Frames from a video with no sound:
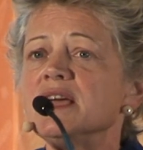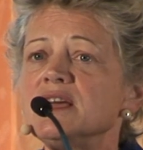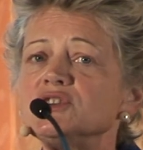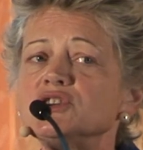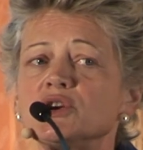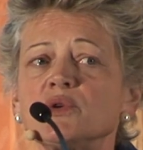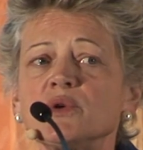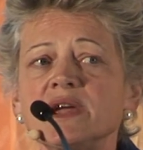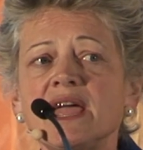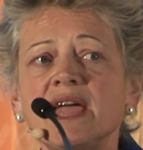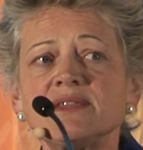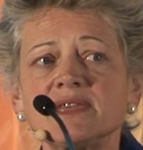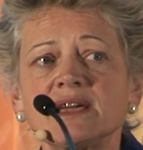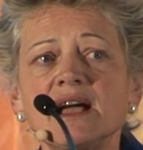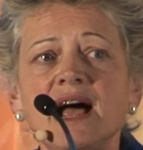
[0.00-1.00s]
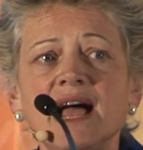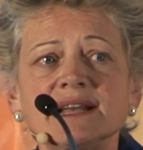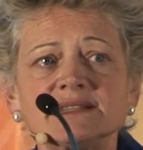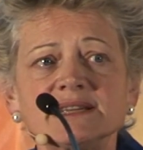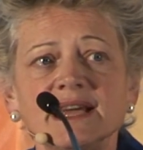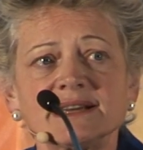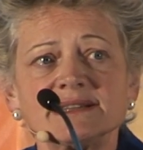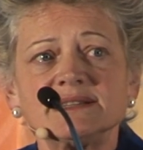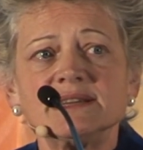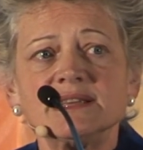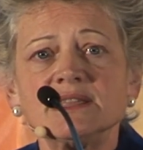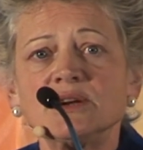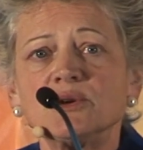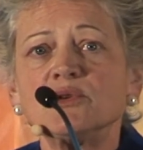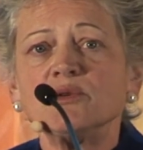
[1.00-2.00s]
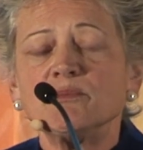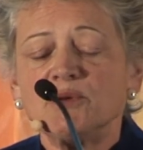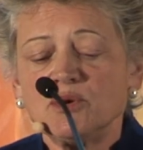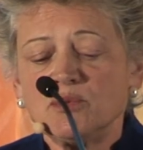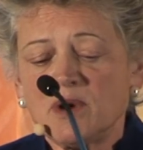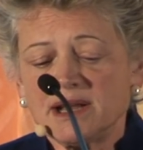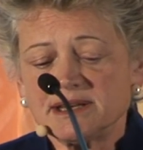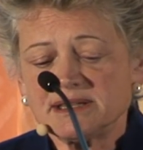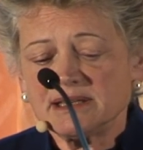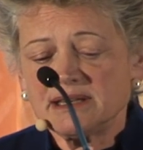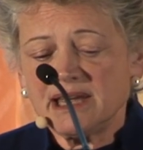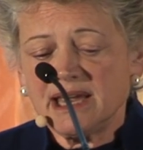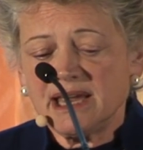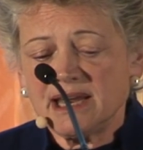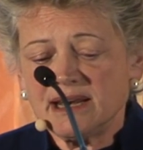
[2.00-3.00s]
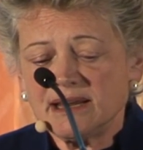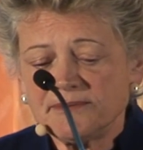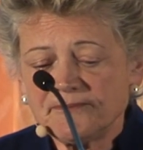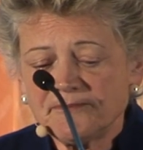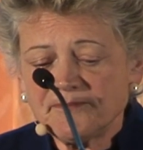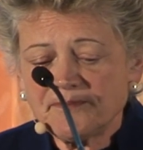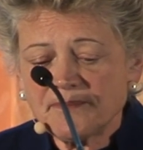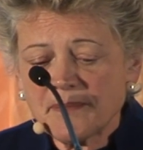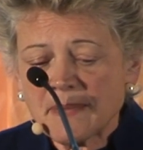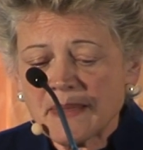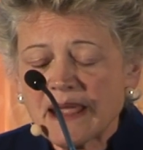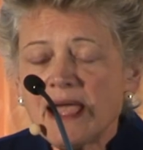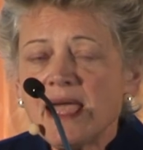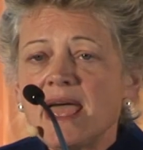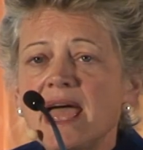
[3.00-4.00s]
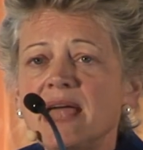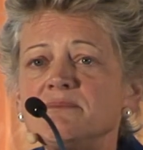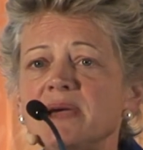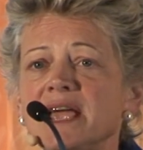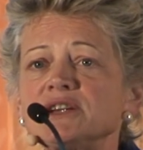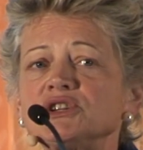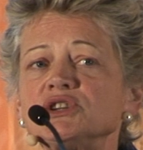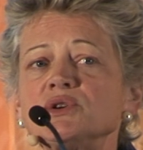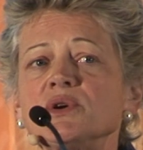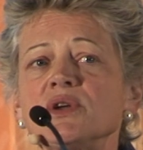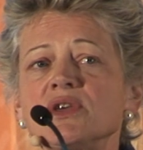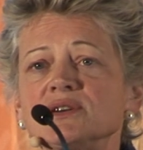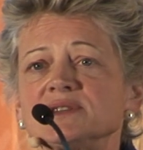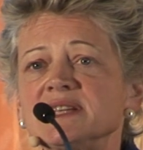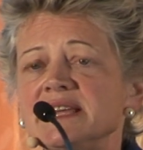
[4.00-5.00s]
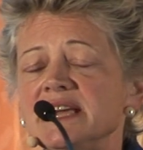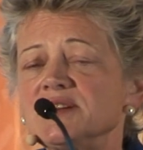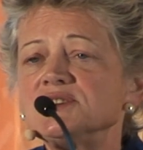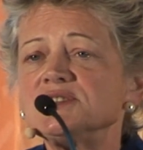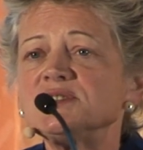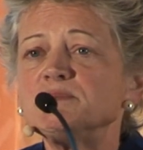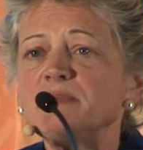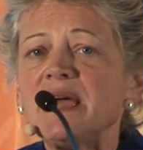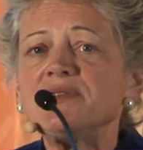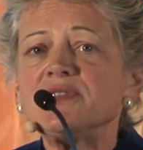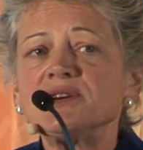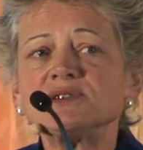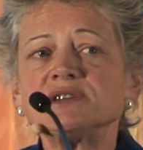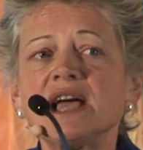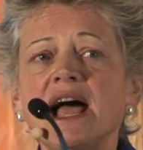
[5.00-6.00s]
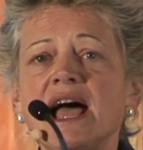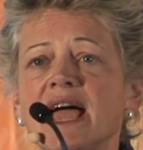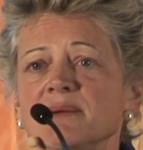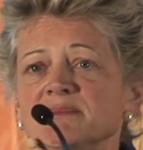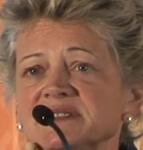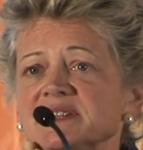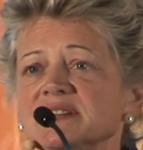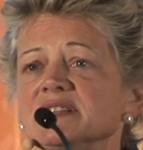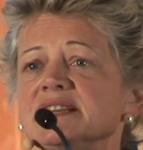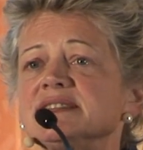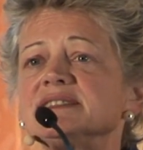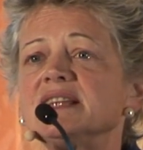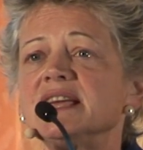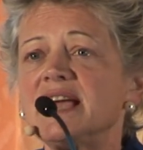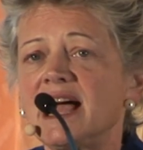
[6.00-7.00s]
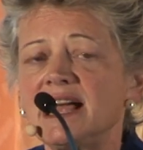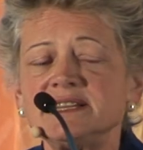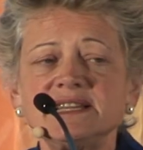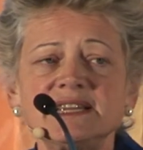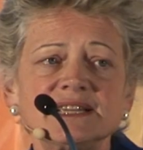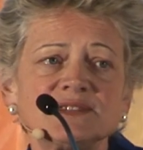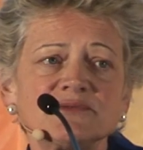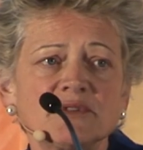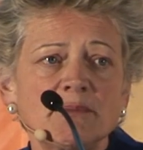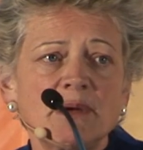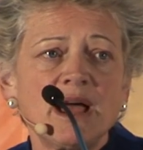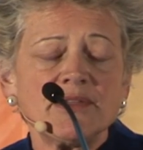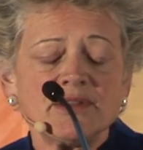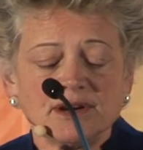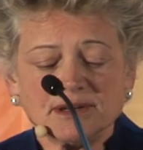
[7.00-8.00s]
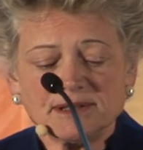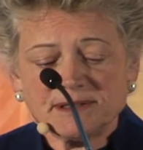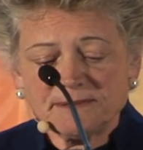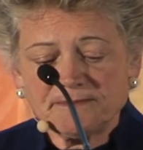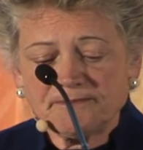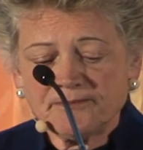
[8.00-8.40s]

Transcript: to create the context in the group you want to lead. And make sure those leaders spend their time soliciting ideas from others.